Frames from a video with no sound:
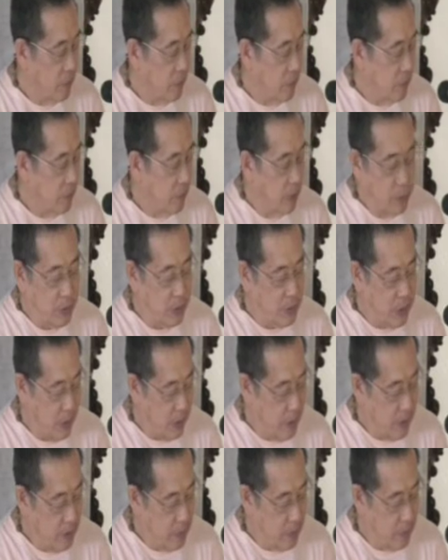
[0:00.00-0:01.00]
then we
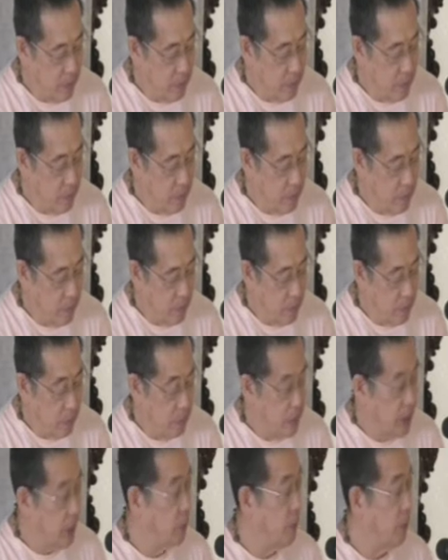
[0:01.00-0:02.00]
die.
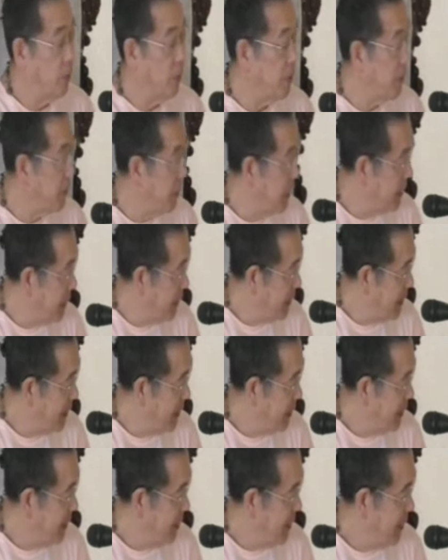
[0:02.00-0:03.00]
Then we're born again,
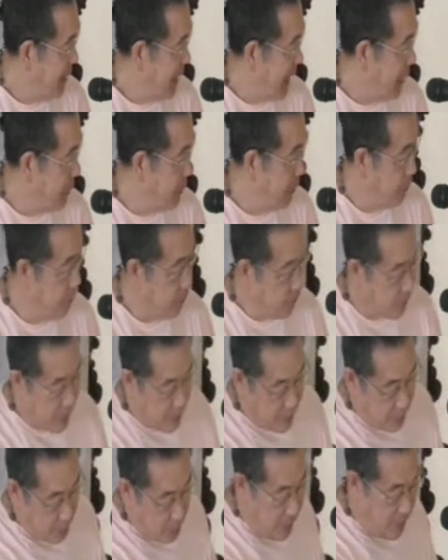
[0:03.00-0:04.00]
and we
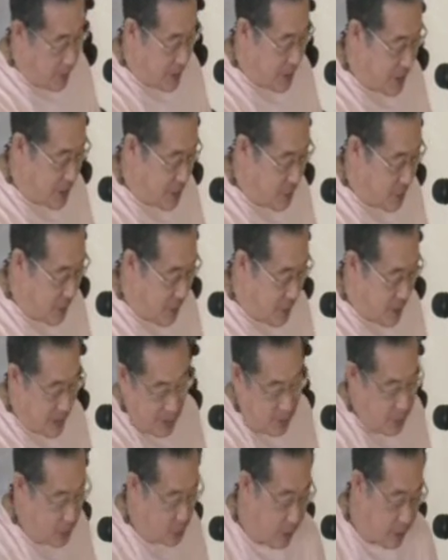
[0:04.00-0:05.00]
forget the previous experience,
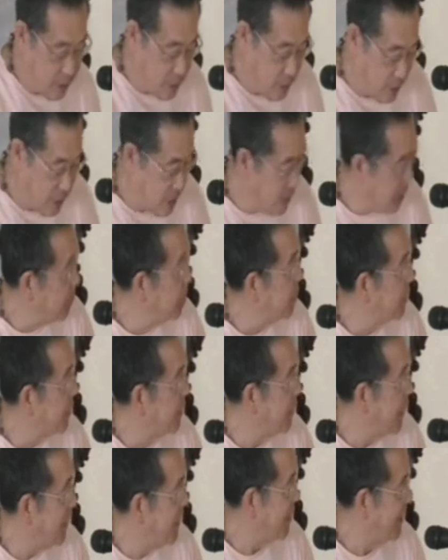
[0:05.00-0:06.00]
and we try to do the same thing
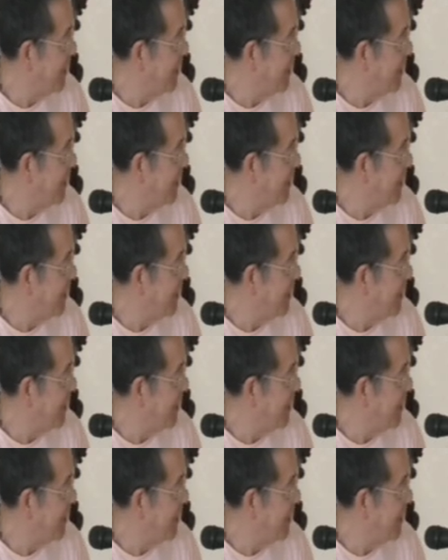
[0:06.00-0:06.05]
again.